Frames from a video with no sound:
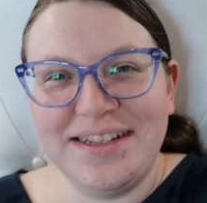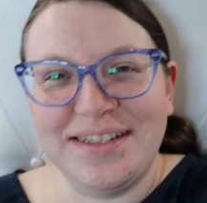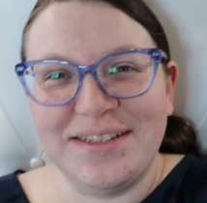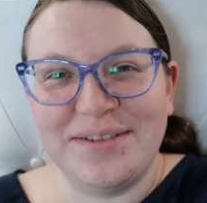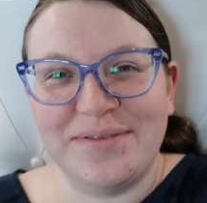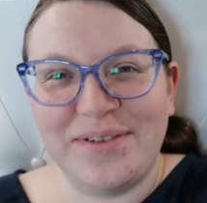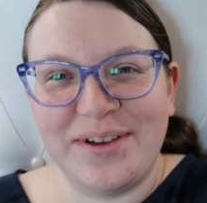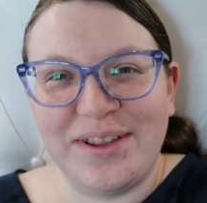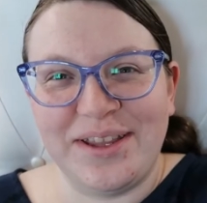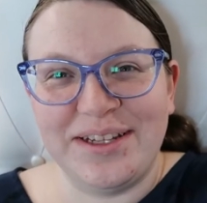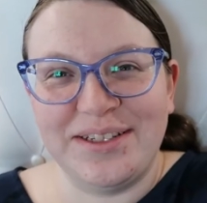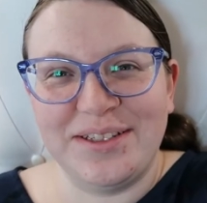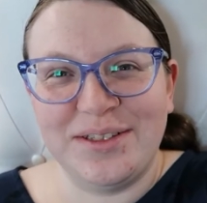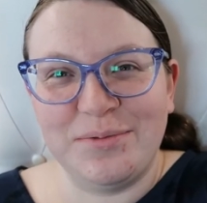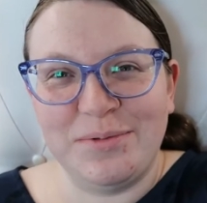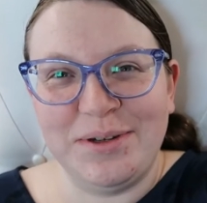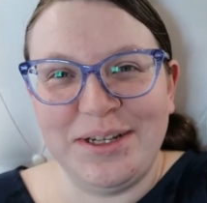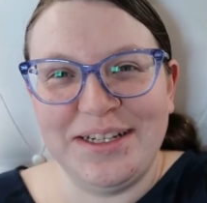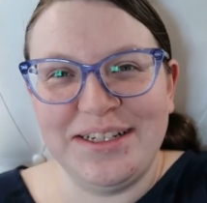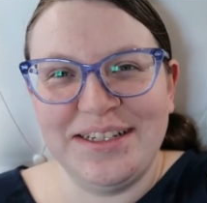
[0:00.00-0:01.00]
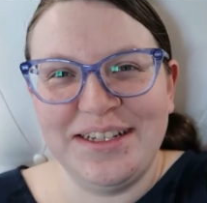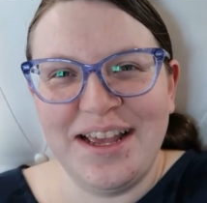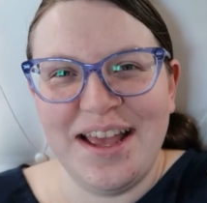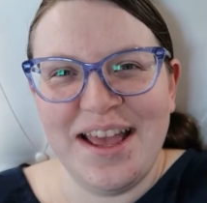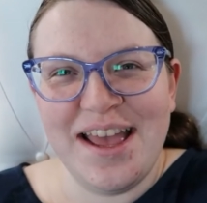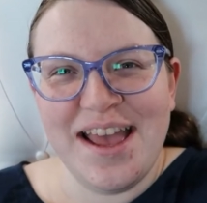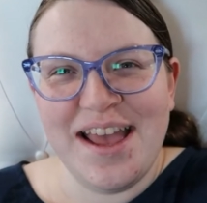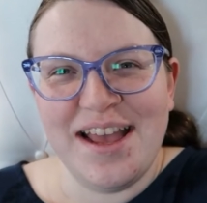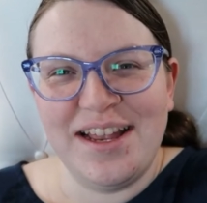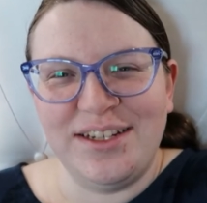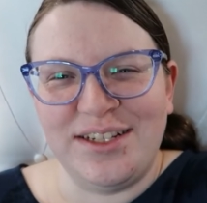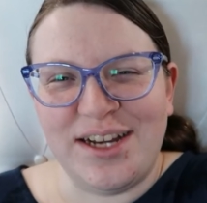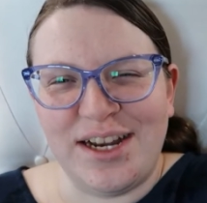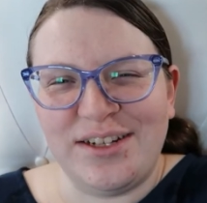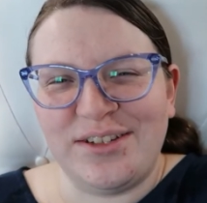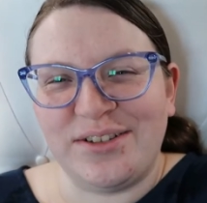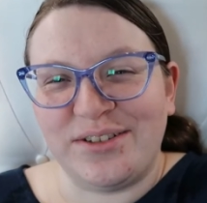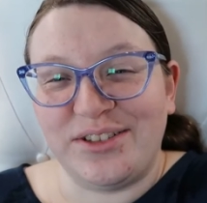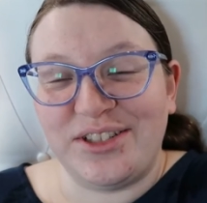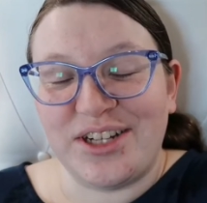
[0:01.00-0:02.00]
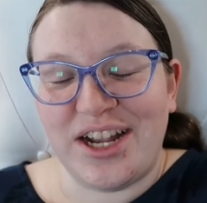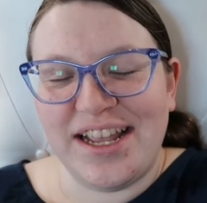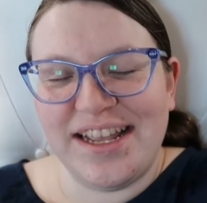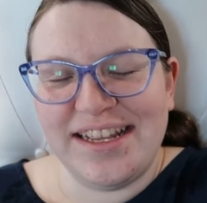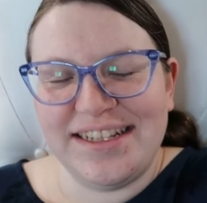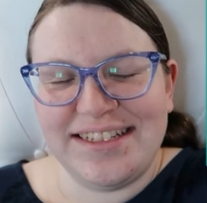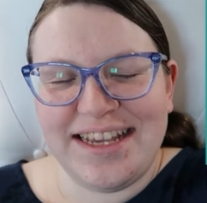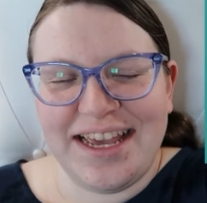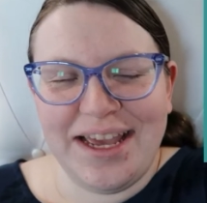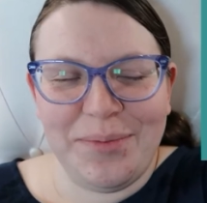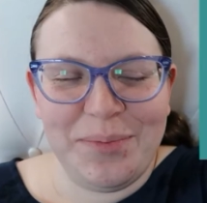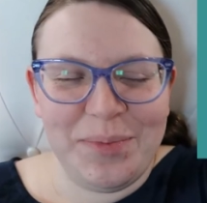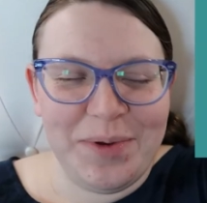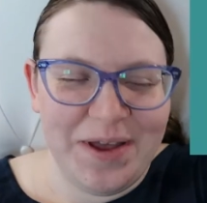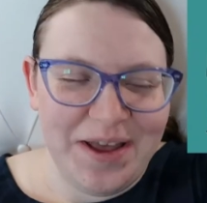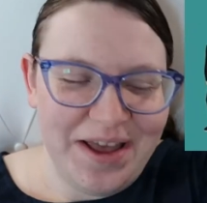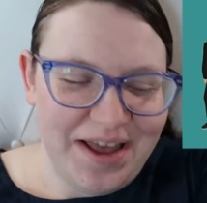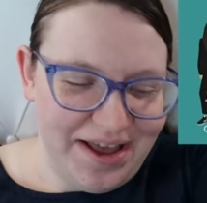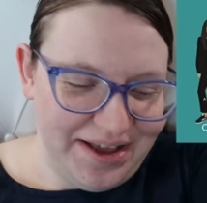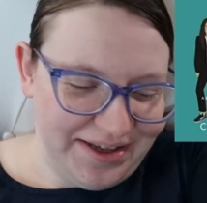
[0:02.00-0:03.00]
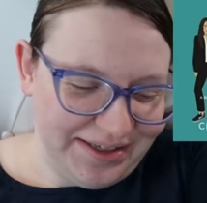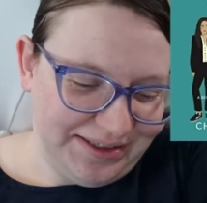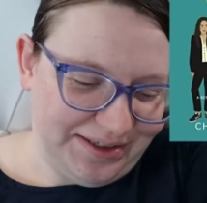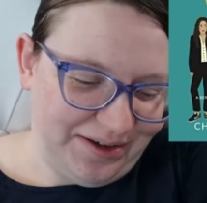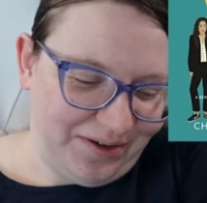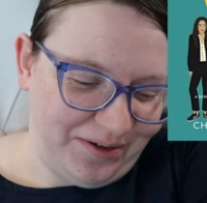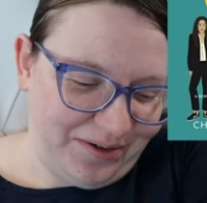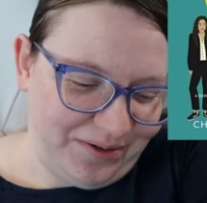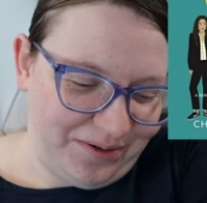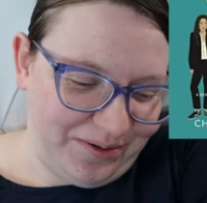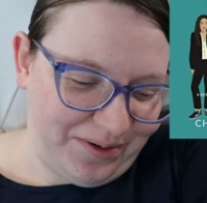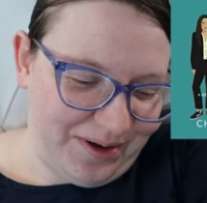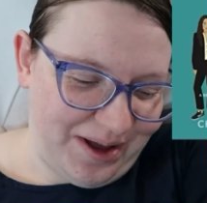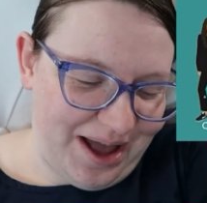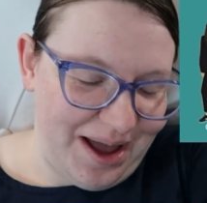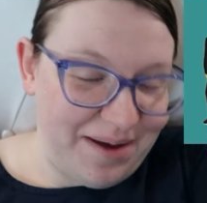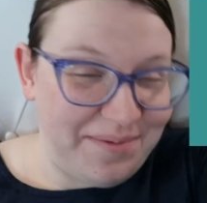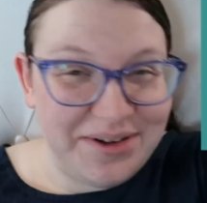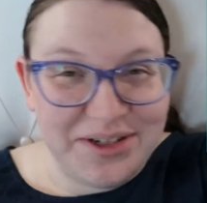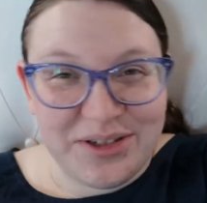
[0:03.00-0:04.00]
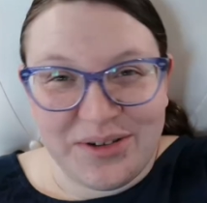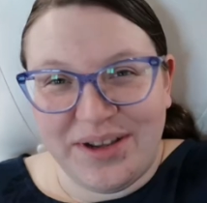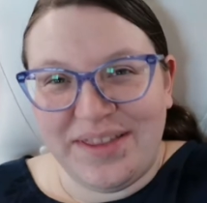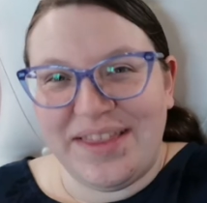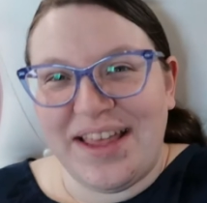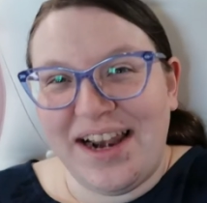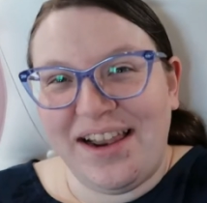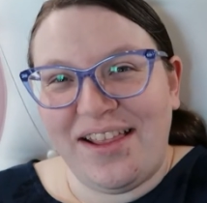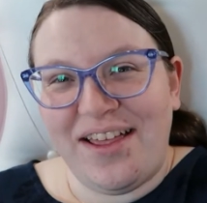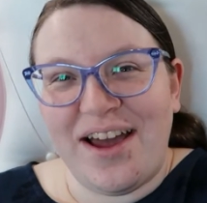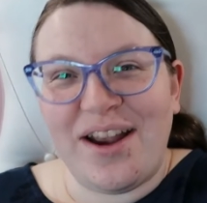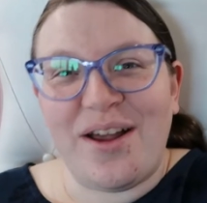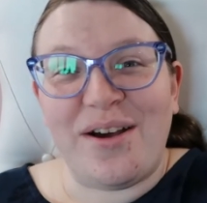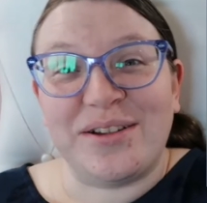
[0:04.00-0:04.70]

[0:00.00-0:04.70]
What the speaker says: He's a really sweet, gentle giant type, so I'm enjoying that a lot.